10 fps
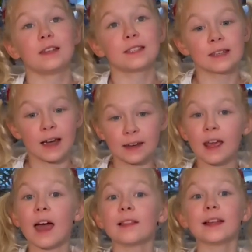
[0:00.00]
inside
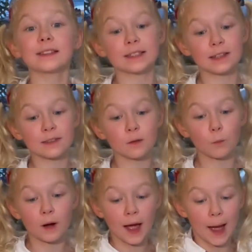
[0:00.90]
and let's see
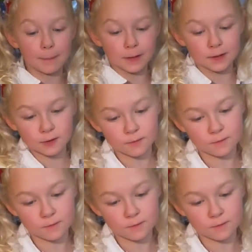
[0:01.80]
what happens.